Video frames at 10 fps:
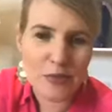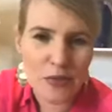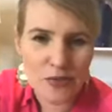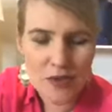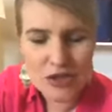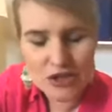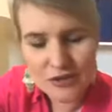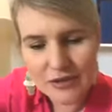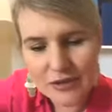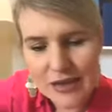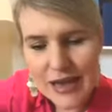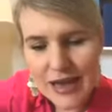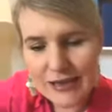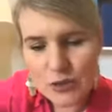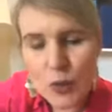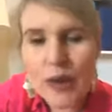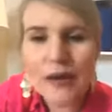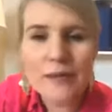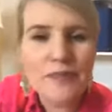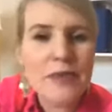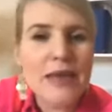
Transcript: professional as well.